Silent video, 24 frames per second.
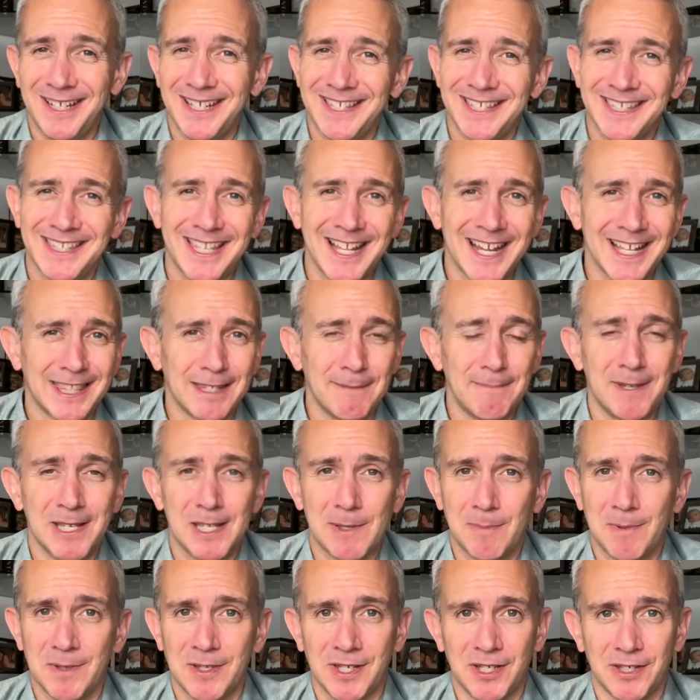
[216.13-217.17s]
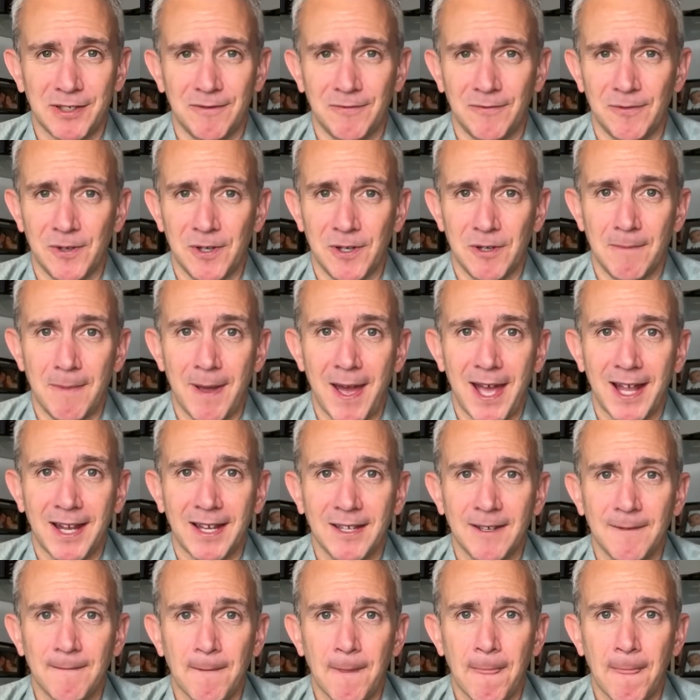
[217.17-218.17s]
It's not the best position for your back.